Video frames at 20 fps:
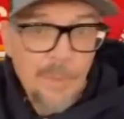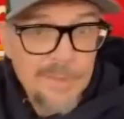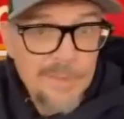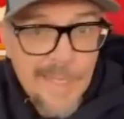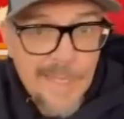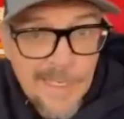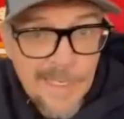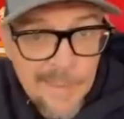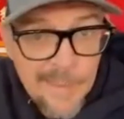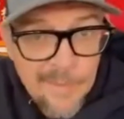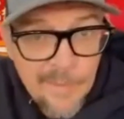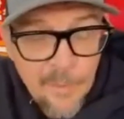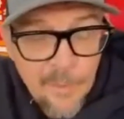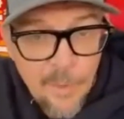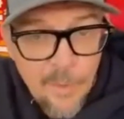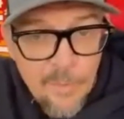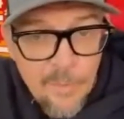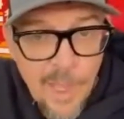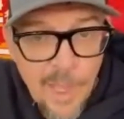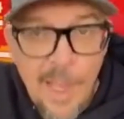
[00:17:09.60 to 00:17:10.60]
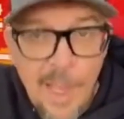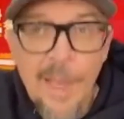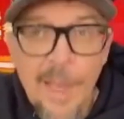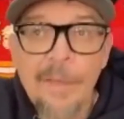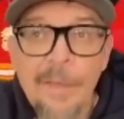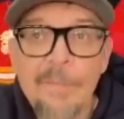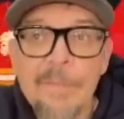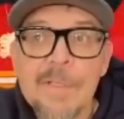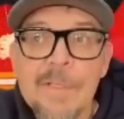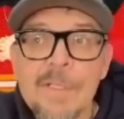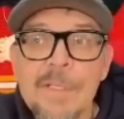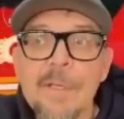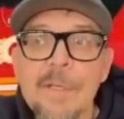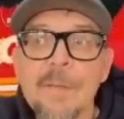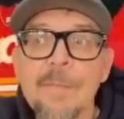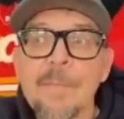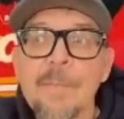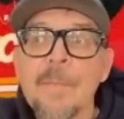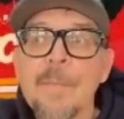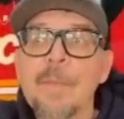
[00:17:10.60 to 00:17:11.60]
were taking their own lives.
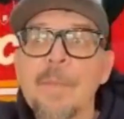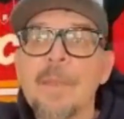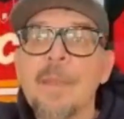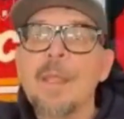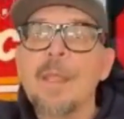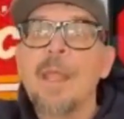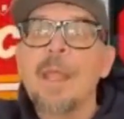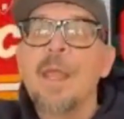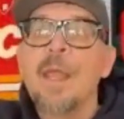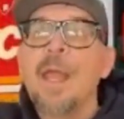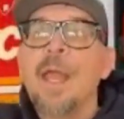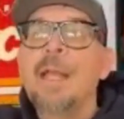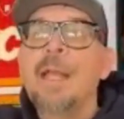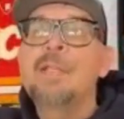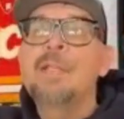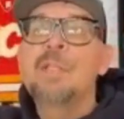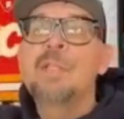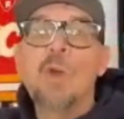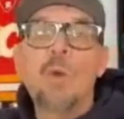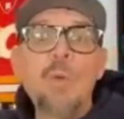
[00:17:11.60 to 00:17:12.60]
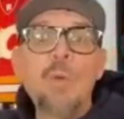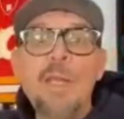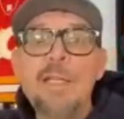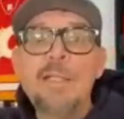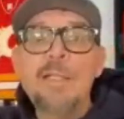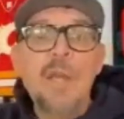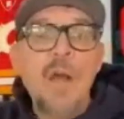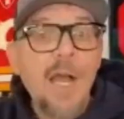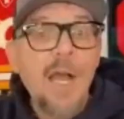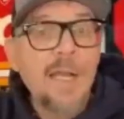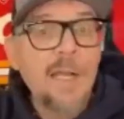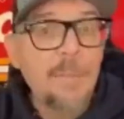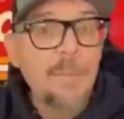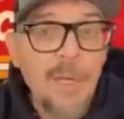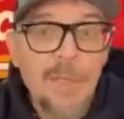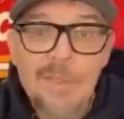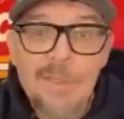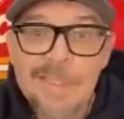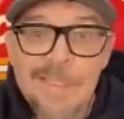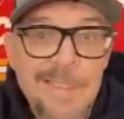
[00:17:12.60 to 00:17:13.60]
And so we talk
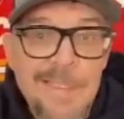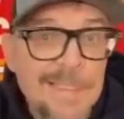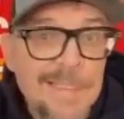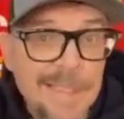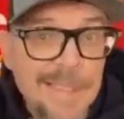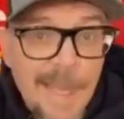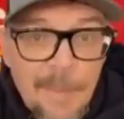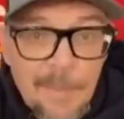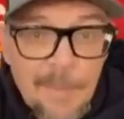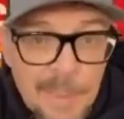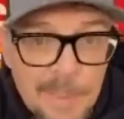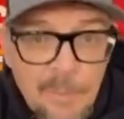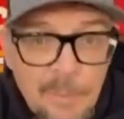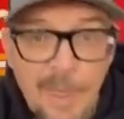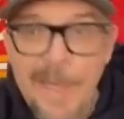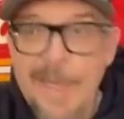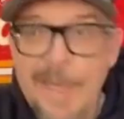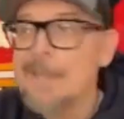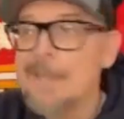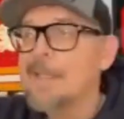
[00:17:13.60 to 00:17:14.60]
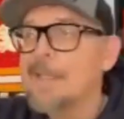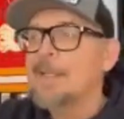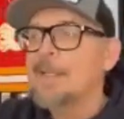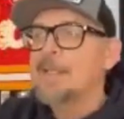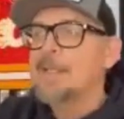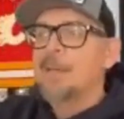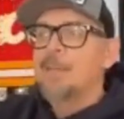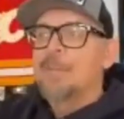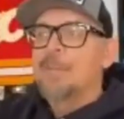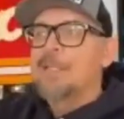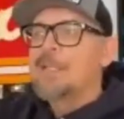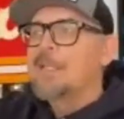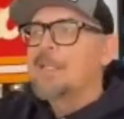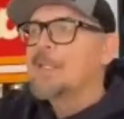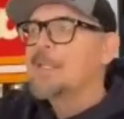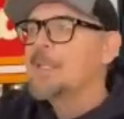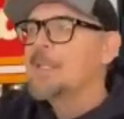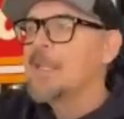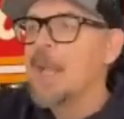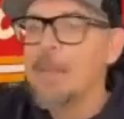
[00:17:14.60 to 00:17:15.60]
about systemic racism,
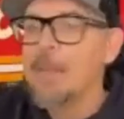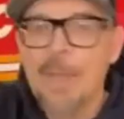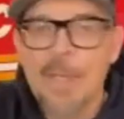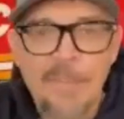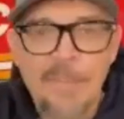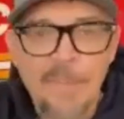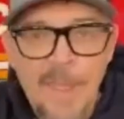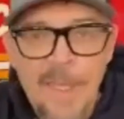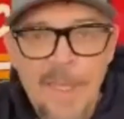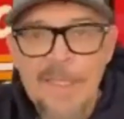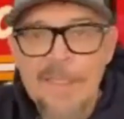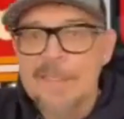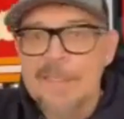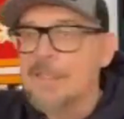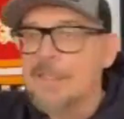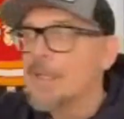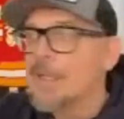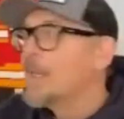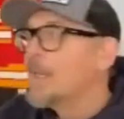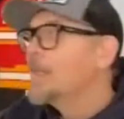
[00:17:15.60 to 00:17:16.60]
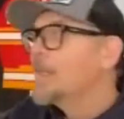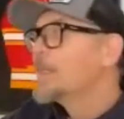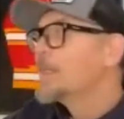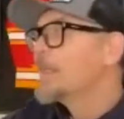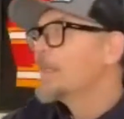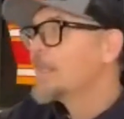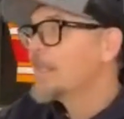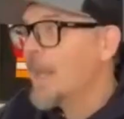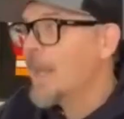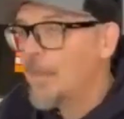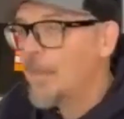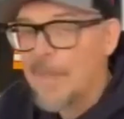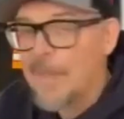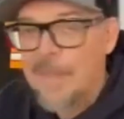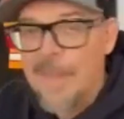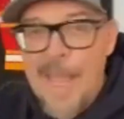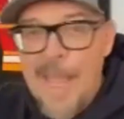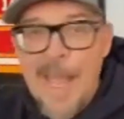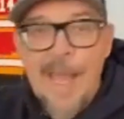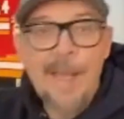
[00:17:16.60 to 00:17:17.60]
systemic this, systemic
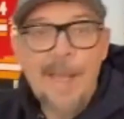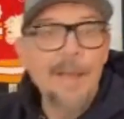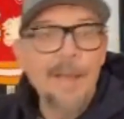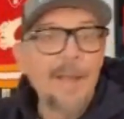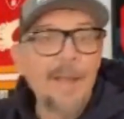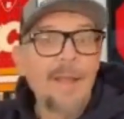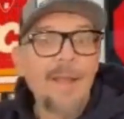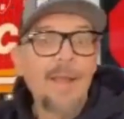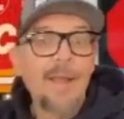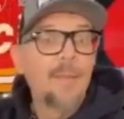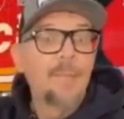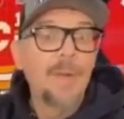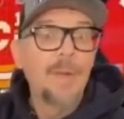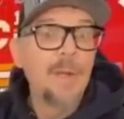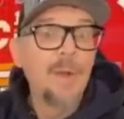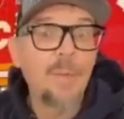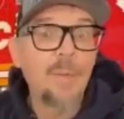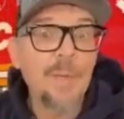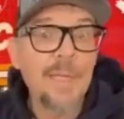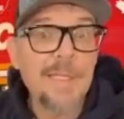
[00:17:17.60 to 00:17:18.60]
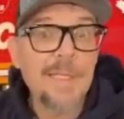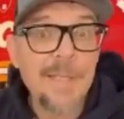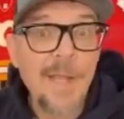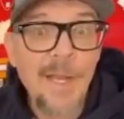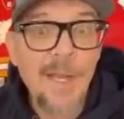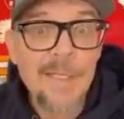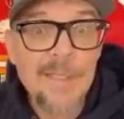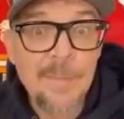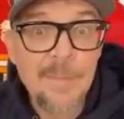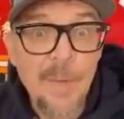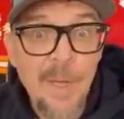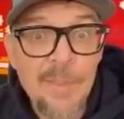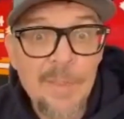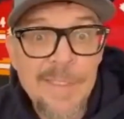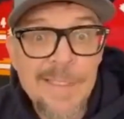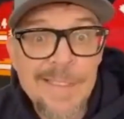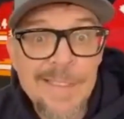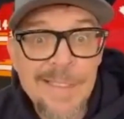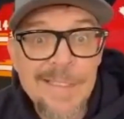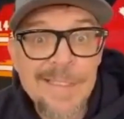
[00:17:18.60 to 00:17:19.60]
that, but nobody talks about
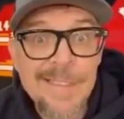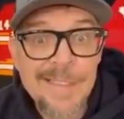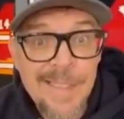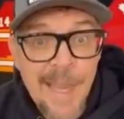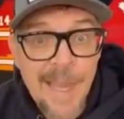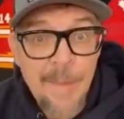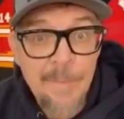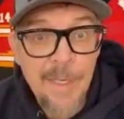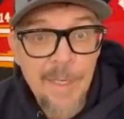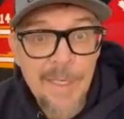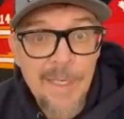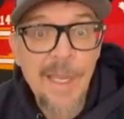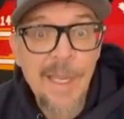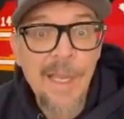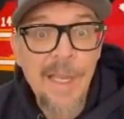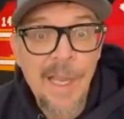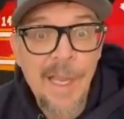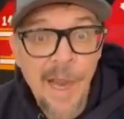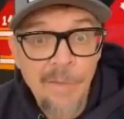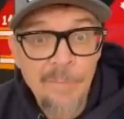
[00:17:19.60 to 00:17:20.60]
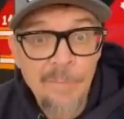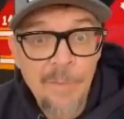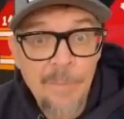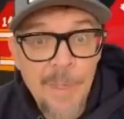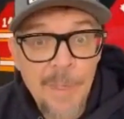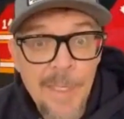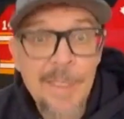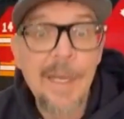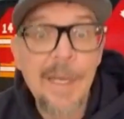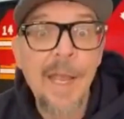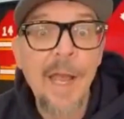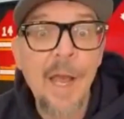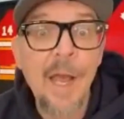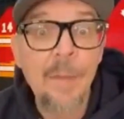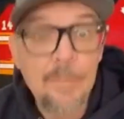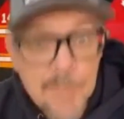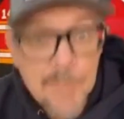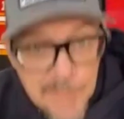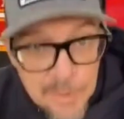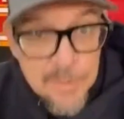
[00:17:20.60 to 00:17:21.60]
systemic government
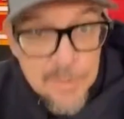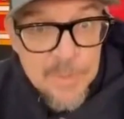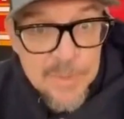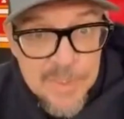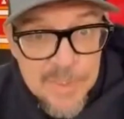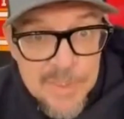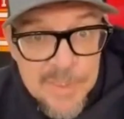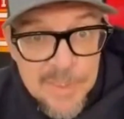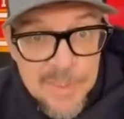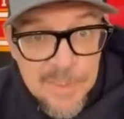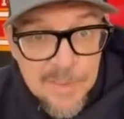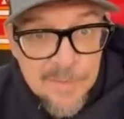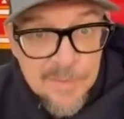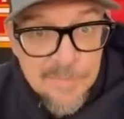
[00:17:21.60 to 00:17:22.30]
abuse.